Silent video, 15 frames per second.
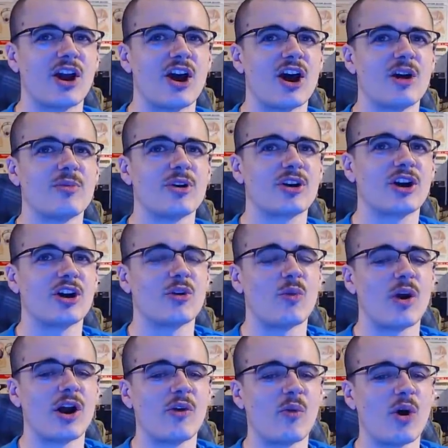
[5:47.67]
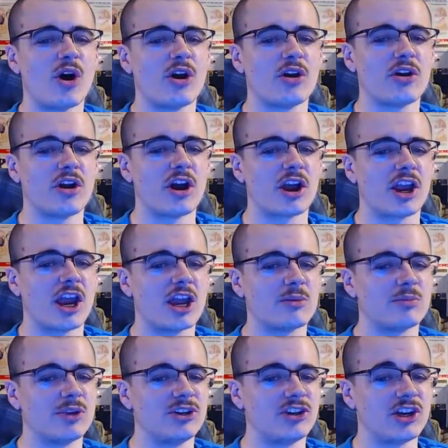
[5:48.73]
I'm not going to wear one. I can't
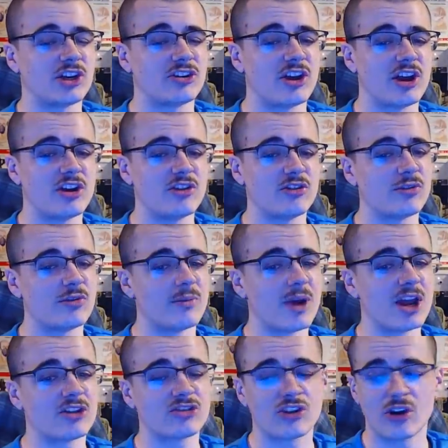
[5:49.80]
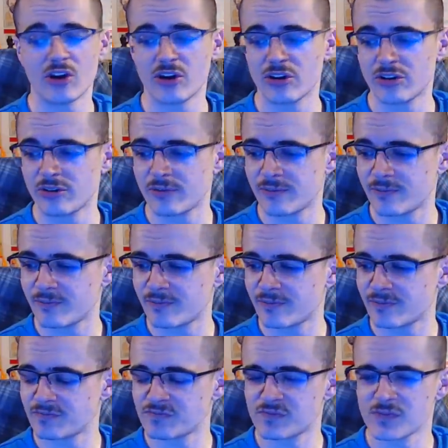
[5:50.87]
meet dictators with a mask on.
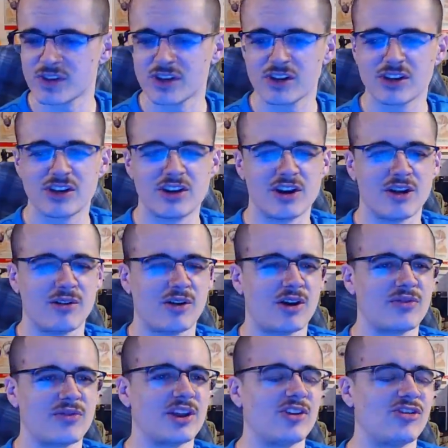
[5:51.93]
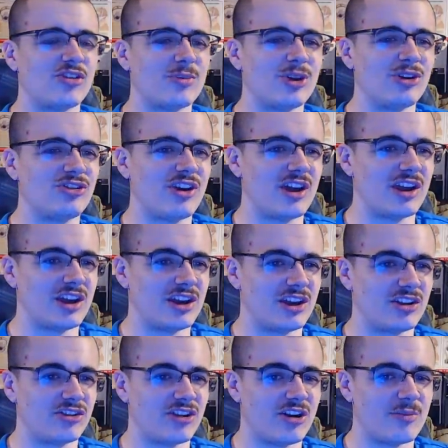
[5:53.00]
You know, I think he should be setting an
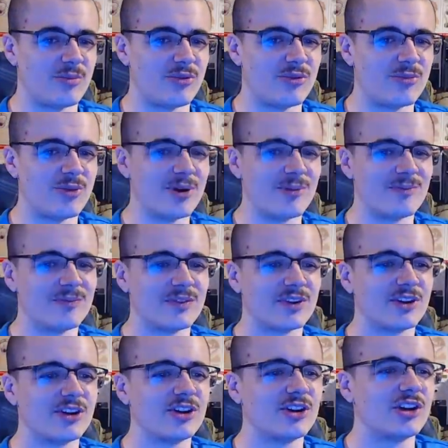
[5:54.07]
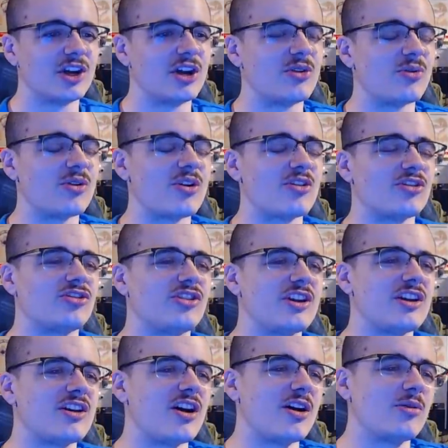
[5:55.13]
example. But in all
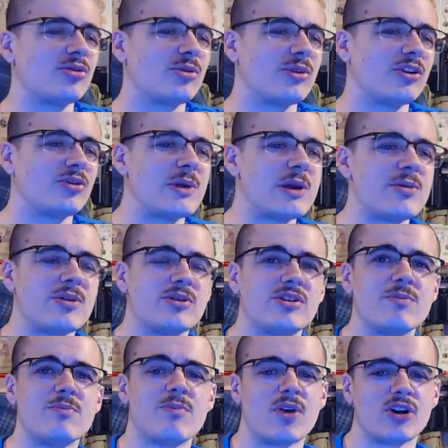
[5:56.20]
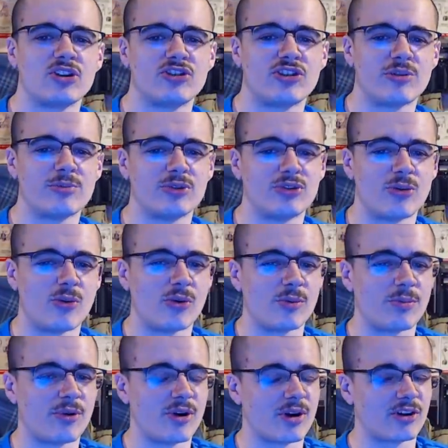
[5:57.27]
honesty, I was one of those people who didn't mind Trump at all
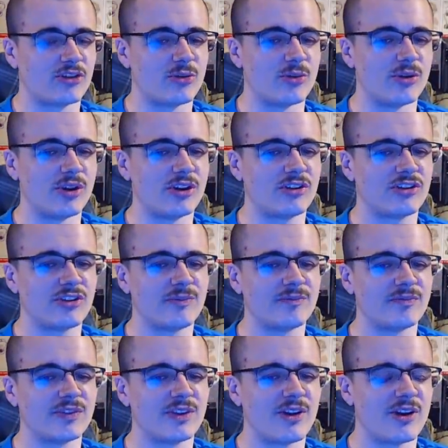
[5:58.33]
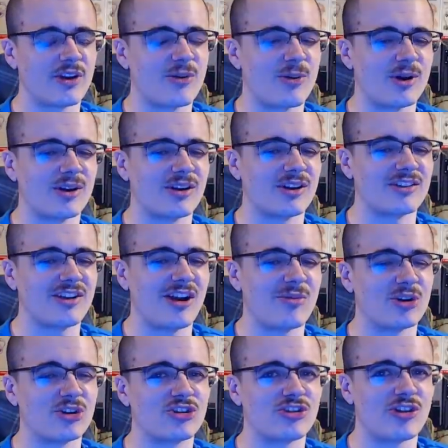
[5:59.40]
prior to all this. I quite liked how
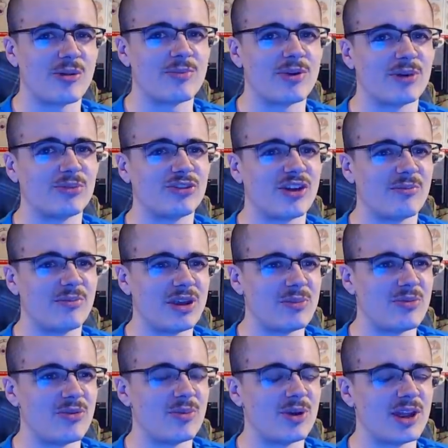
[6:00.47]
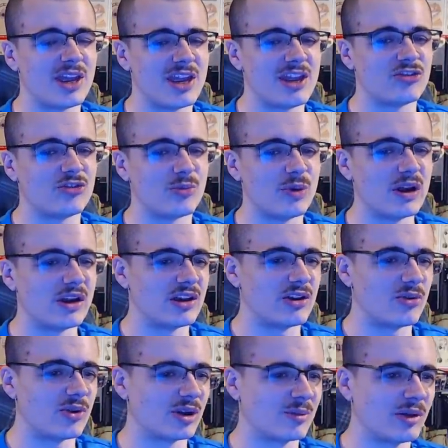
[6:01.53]
much Trump upset people, but he is really
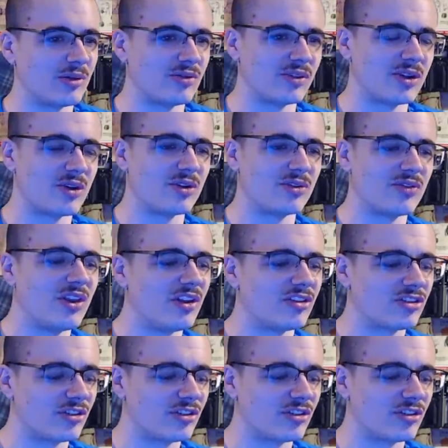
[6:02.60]
annoying me with a lot of this